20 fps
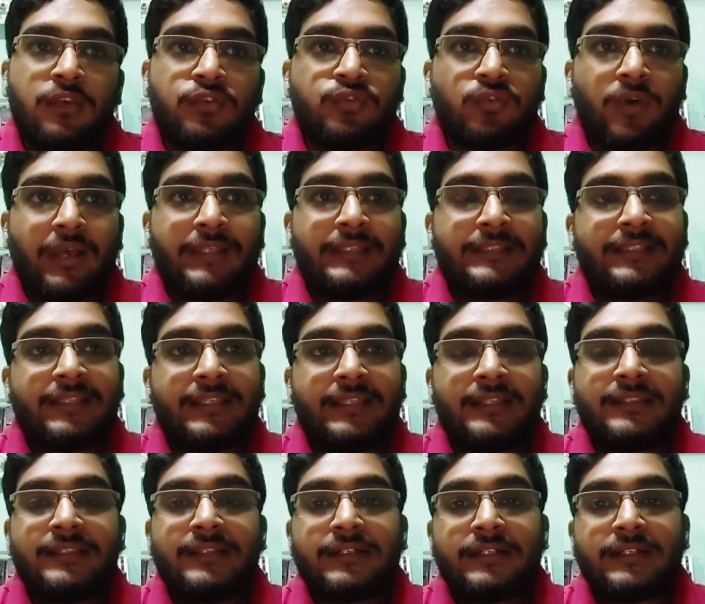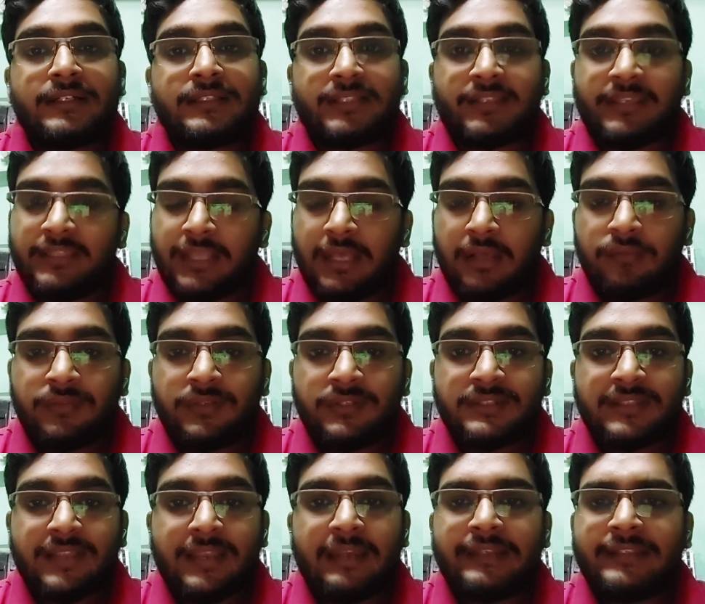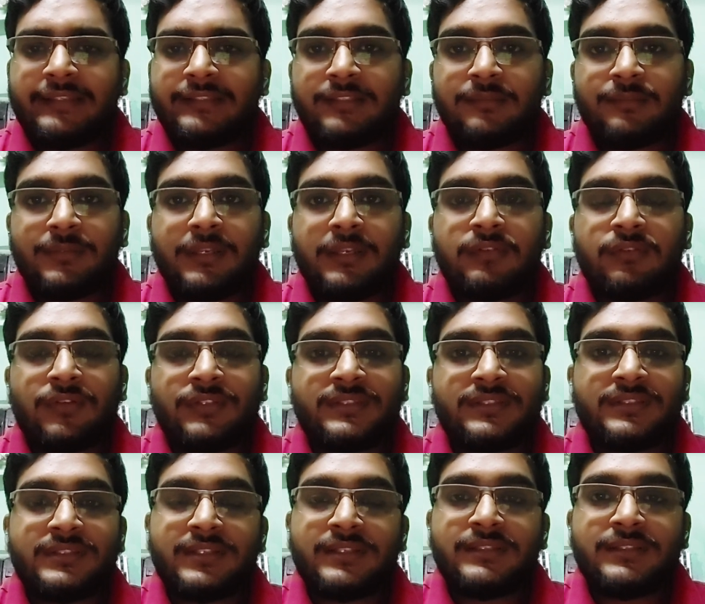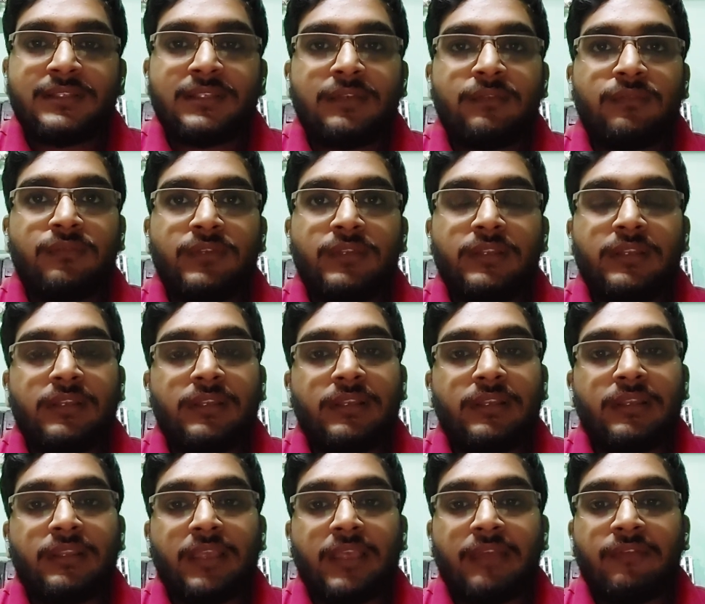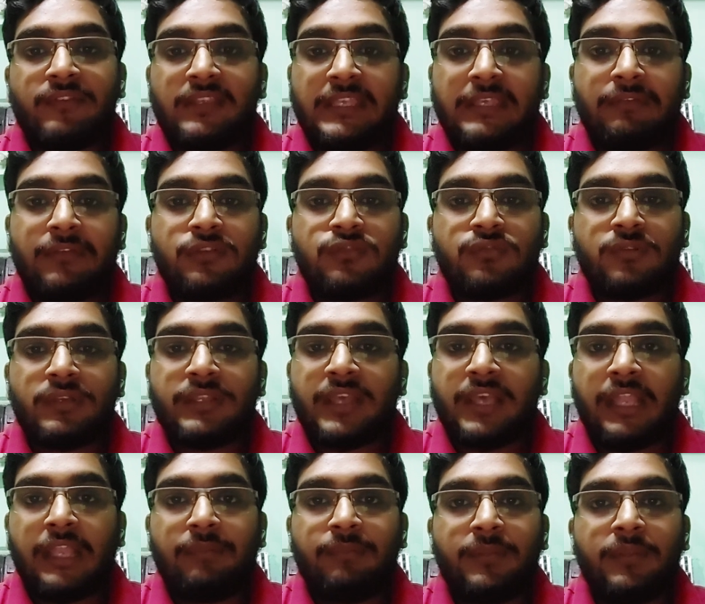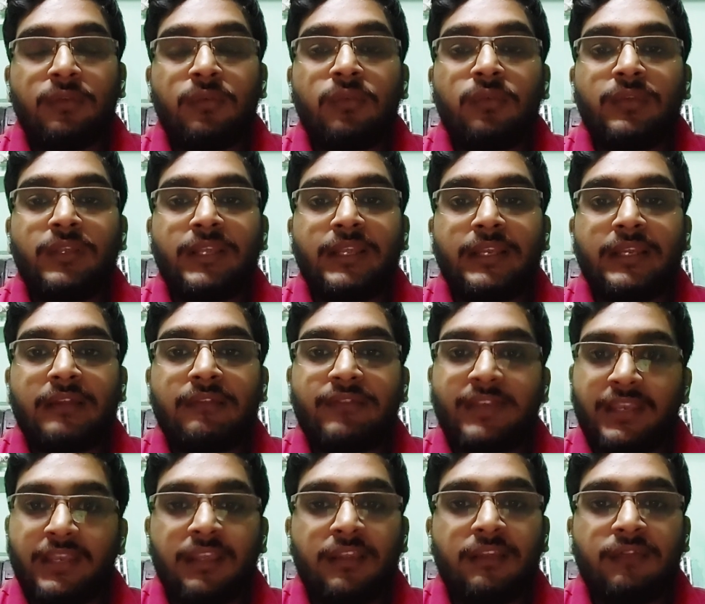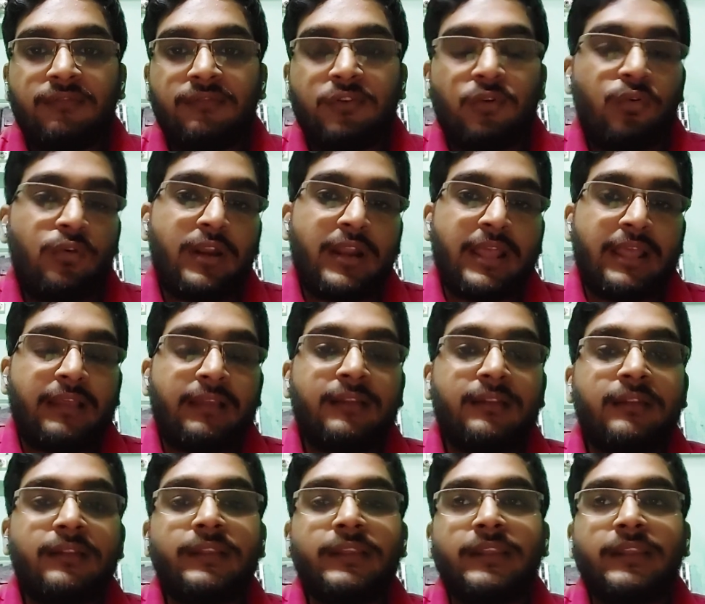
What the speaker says: So I think the 3 hours and discipline and consistency will eventually help you get a very good rank